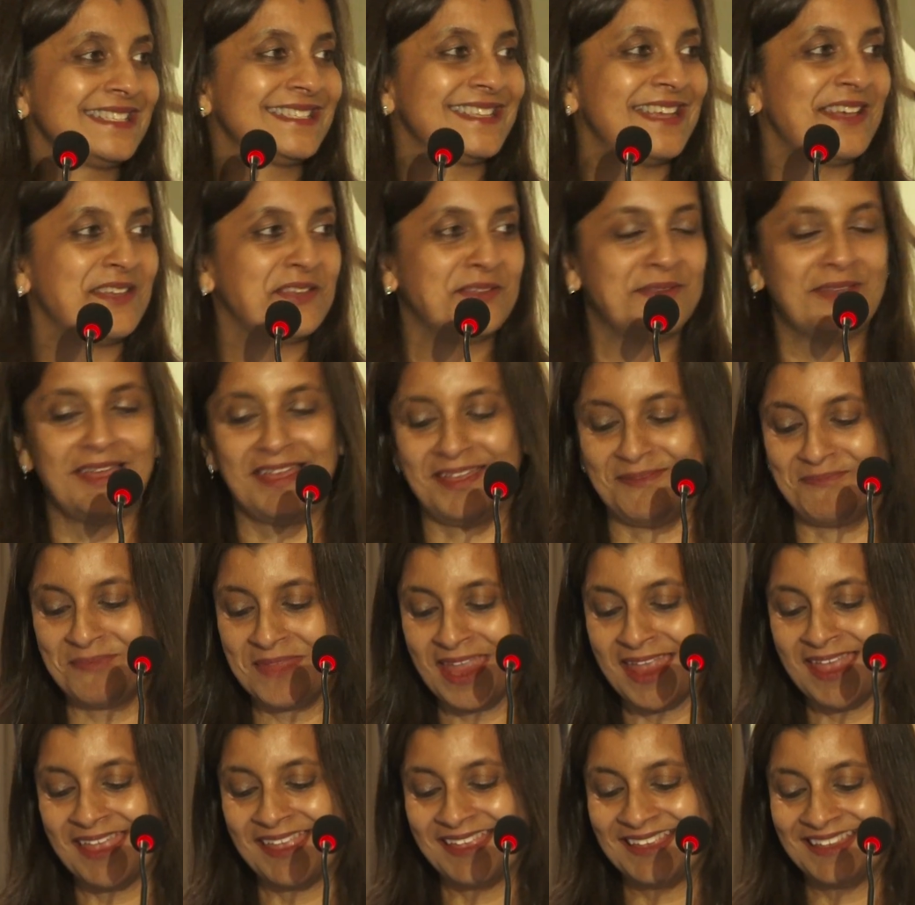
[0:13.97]

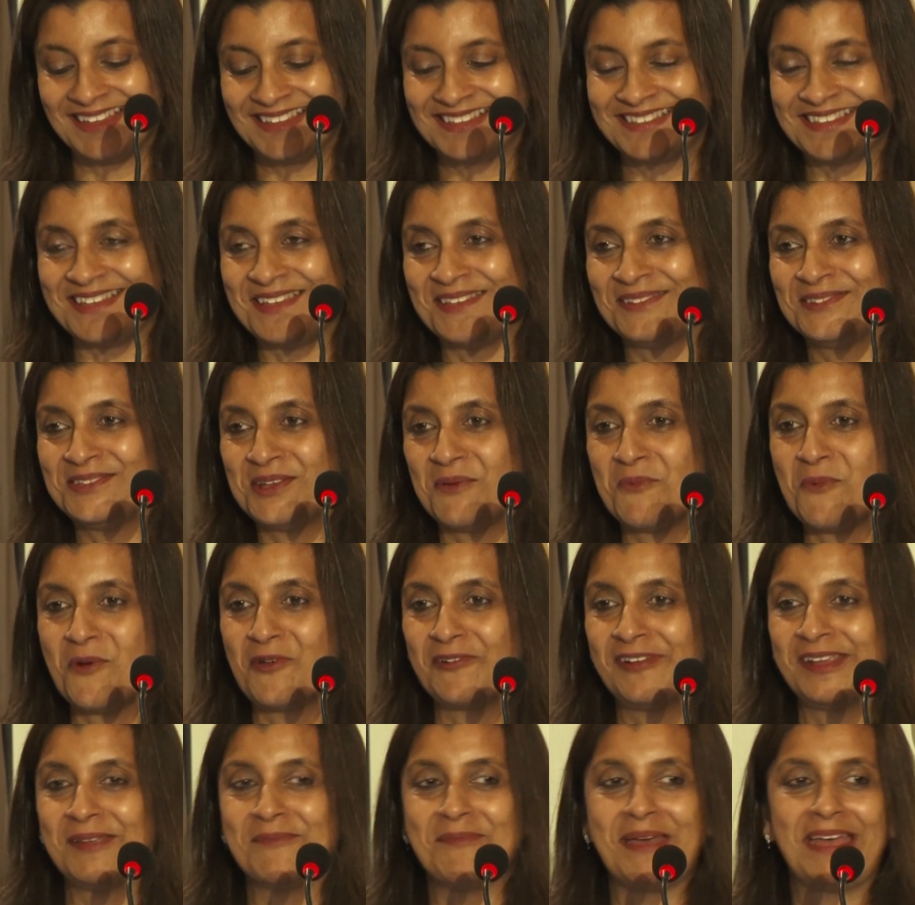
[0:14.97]
so don't
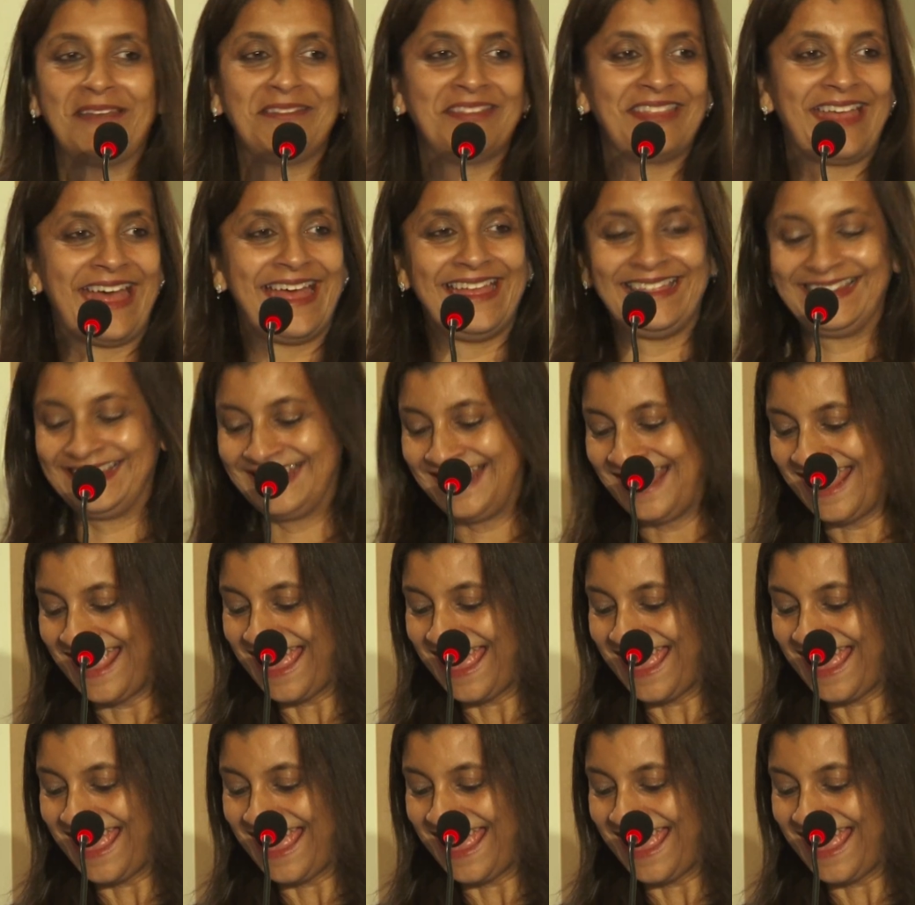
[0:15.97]
worry about that.